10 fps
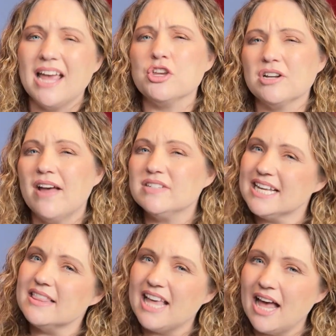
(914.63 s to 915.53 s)
And you're going to have to
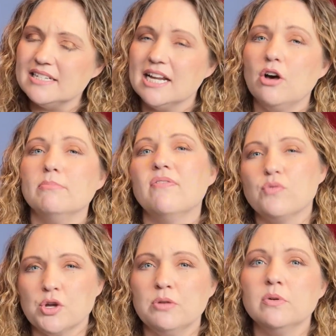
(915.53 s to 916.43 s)
get that down
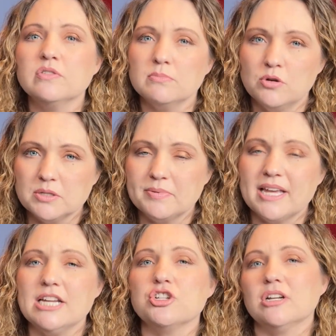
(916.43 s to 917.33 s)
before you move to
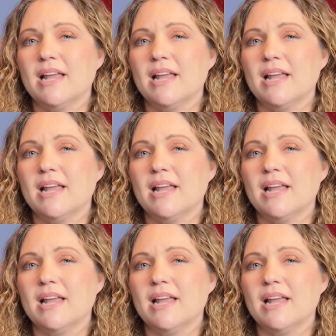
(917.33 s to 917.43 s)
multiplication.